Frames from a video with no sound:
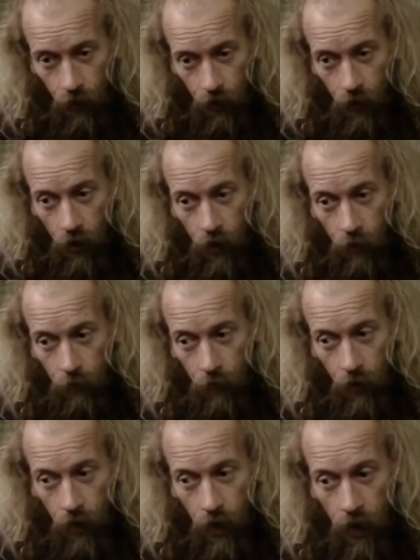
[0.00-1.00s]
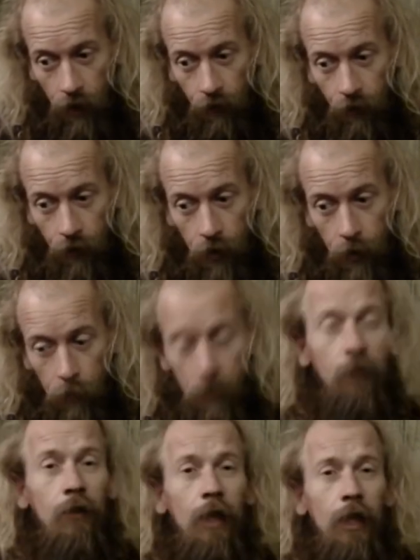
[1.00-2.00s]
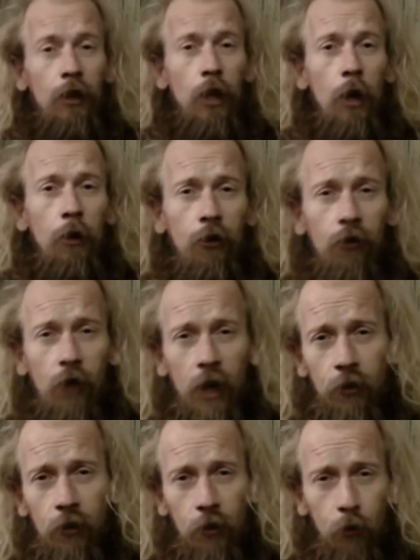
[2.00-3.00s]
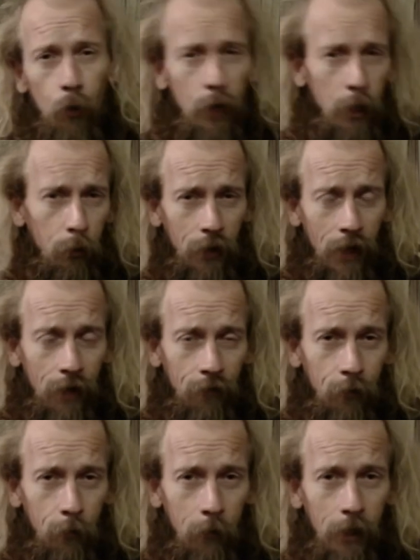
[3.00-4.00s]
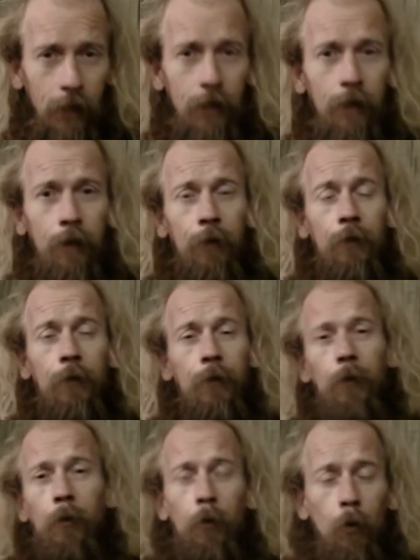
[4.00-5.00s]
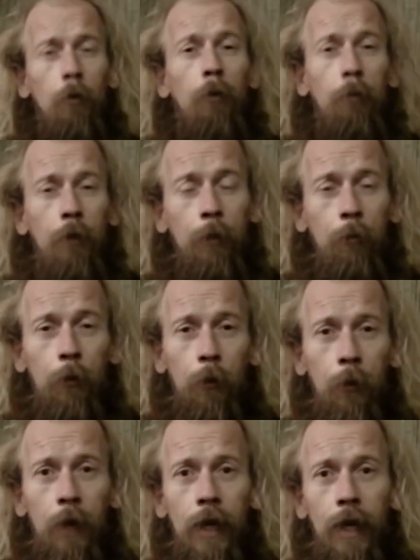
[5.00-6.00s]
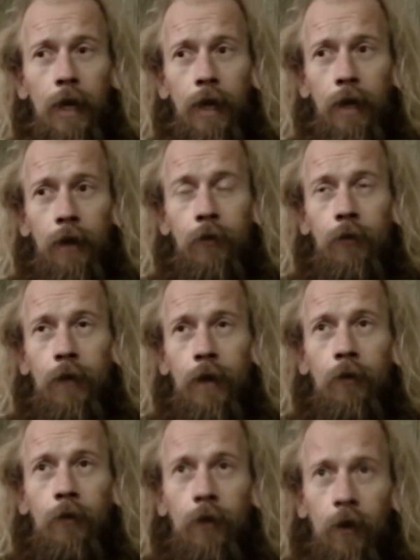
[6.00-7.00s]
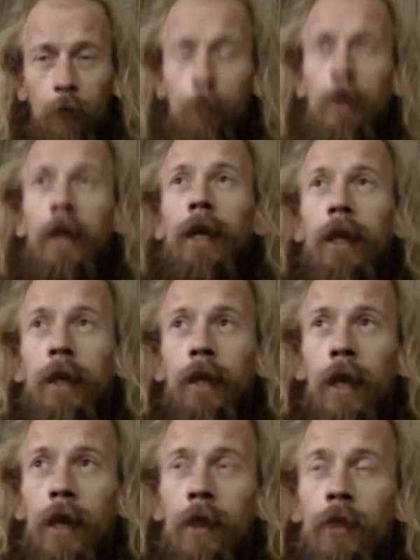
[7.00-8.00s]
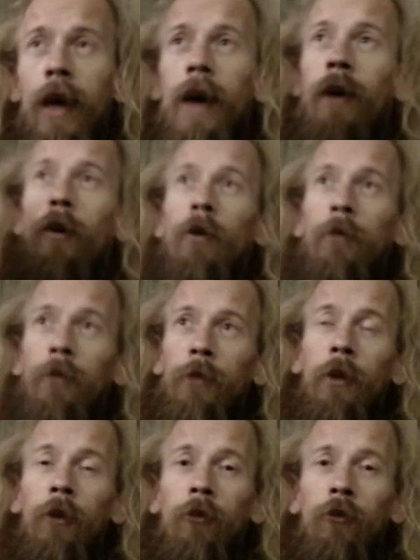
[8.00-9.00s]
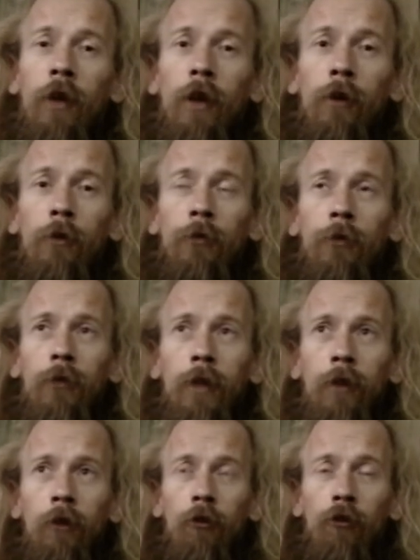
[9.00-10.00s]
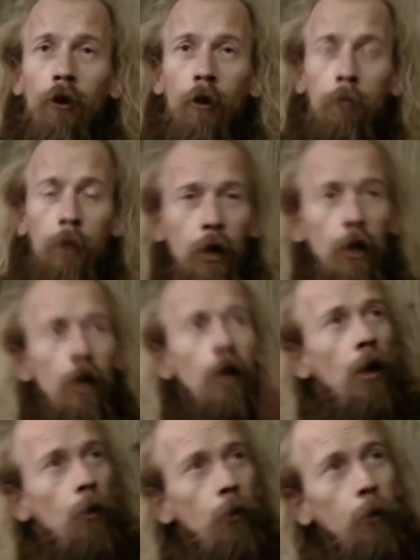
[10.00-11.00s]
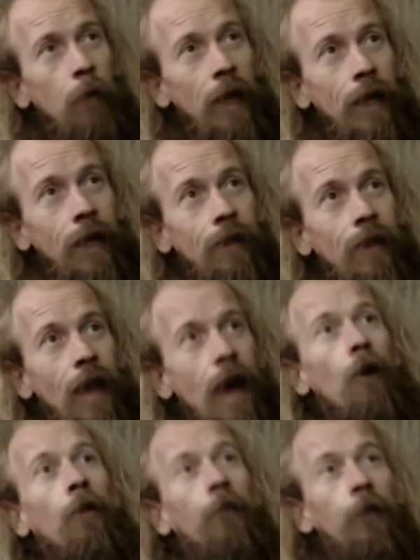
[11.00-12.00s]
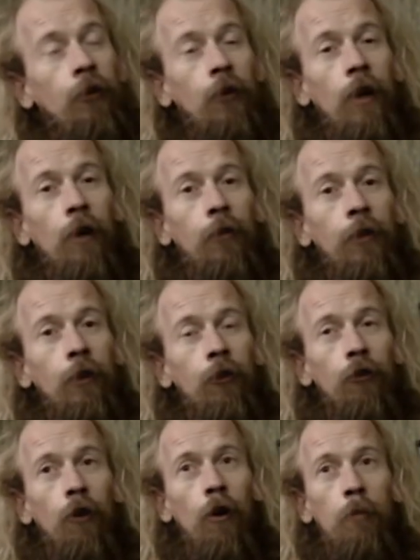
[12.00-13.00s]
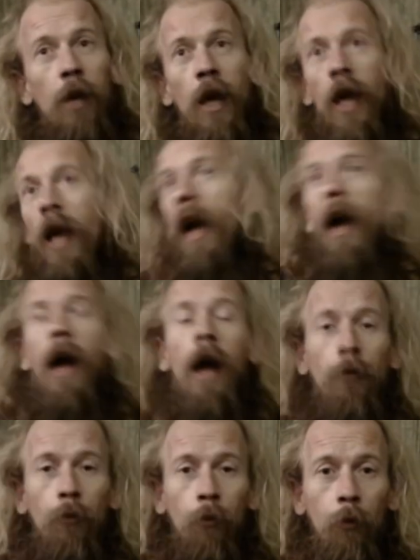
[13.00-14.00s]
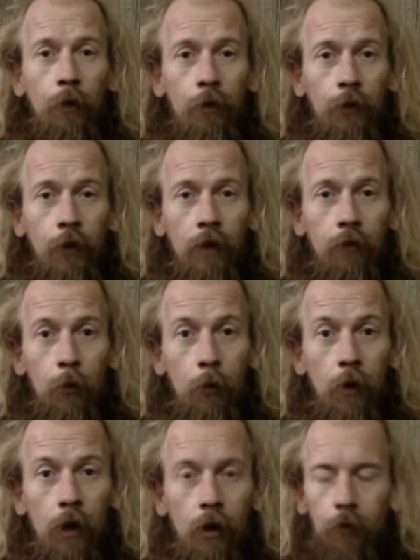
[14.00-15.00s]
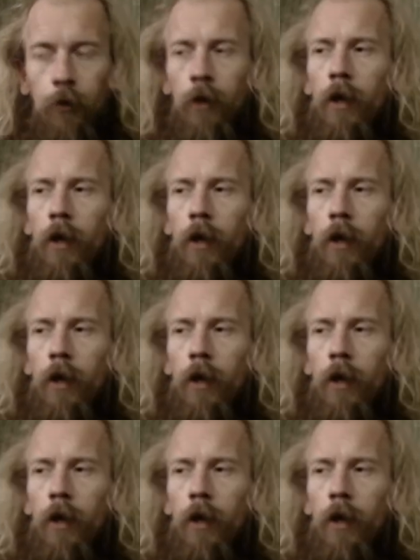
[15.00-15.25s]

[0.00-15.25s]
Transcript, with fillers: Um, and basically the only changes we would have to make as normal people is instead of picking that off the shelf in the shop uh, we pick that off the shelf in the shop and we've saved the world